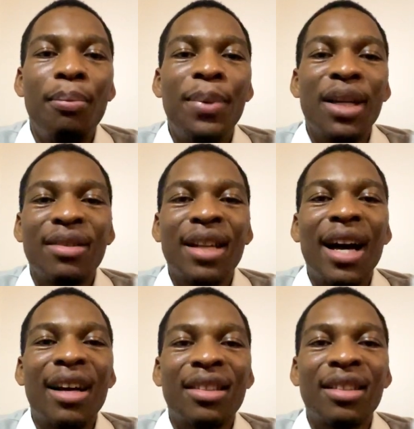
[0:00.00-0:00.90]
best
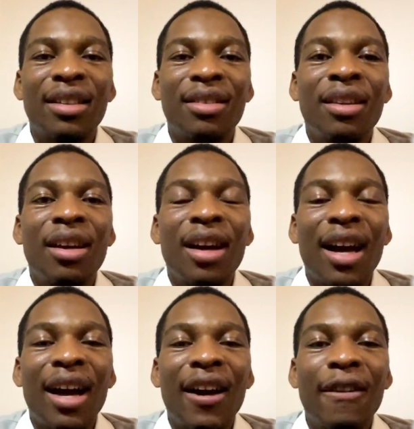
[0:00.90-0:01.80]
assets
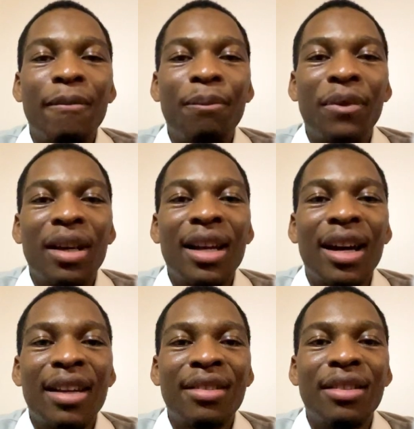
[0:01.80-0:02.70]
and
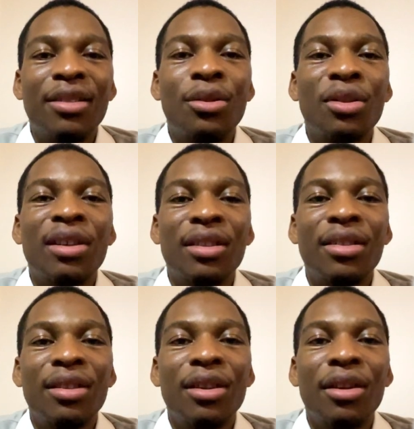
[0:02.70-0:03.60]
classes to
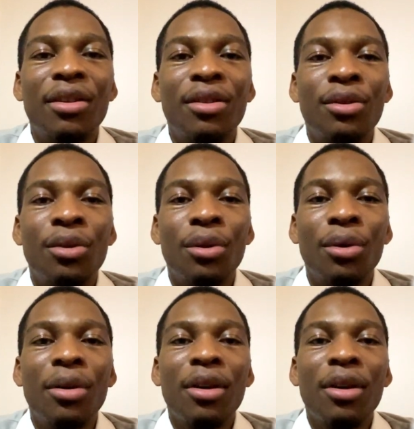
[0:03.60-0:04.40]
consider, to